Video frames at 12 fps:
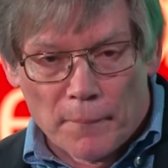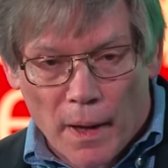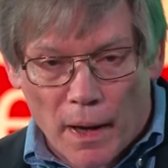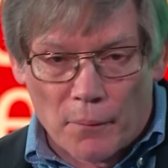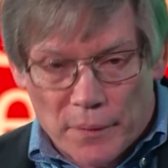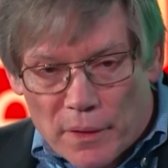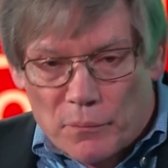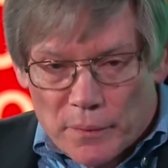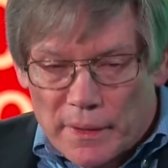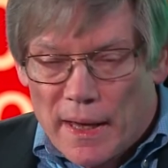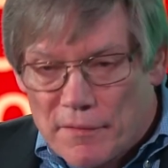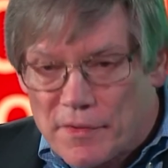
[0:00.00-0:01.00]
We don't
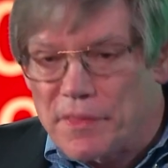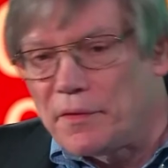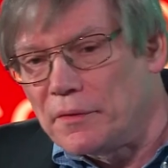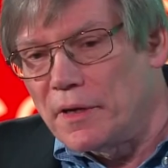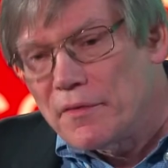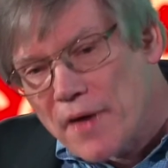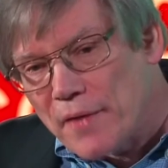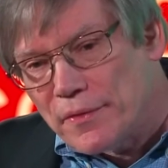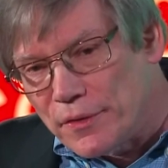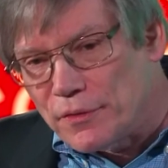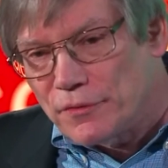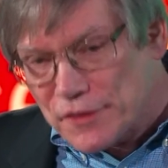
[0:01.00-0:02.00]
really have a theory of how the
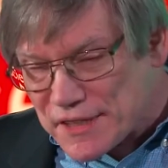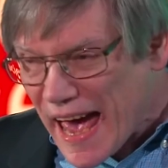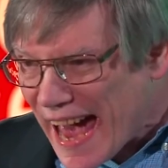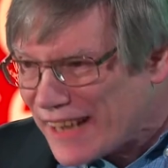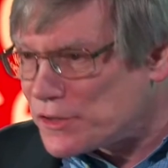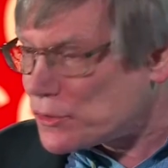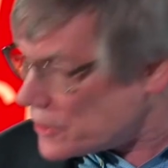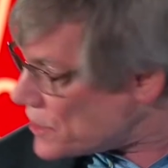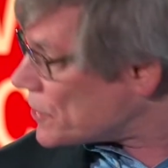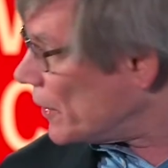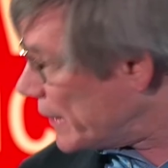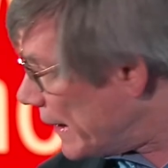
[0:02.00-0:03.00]
universe actually
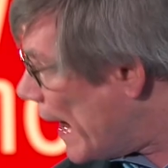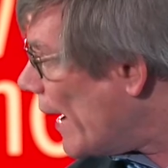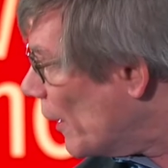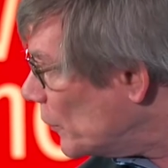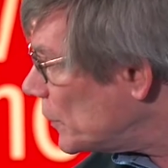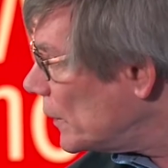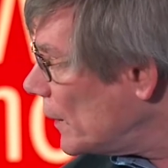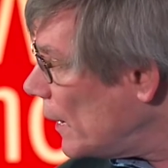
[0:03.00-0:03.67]
started out.